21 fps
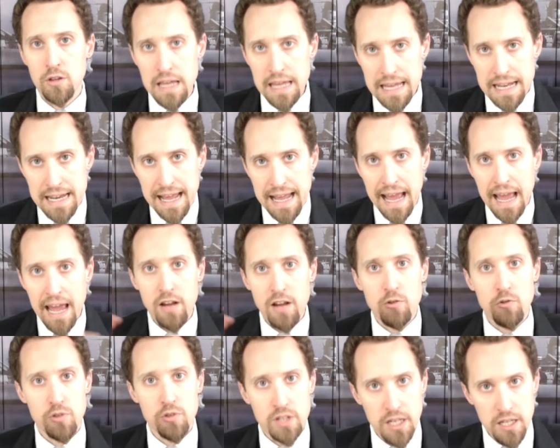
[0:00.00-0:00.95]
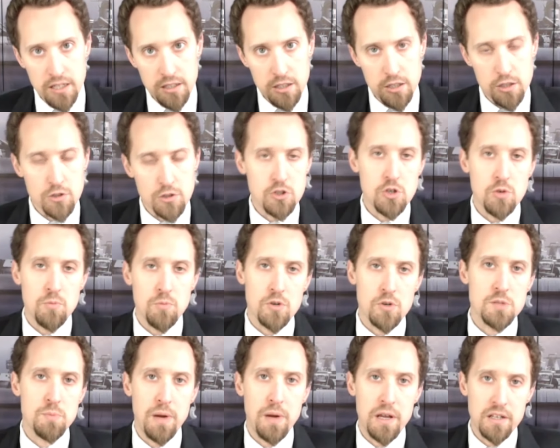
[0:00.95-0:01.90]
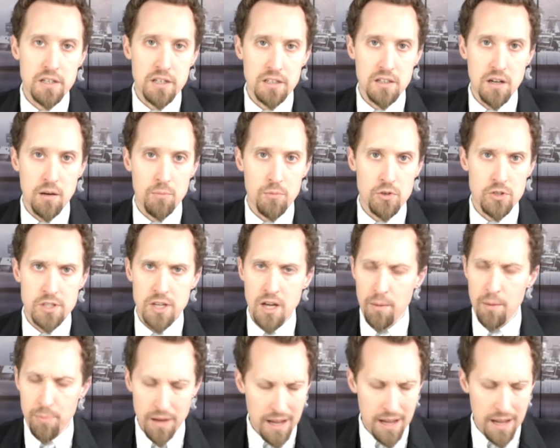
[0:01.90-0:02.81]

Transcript: in aggregate consumer spending numbers up.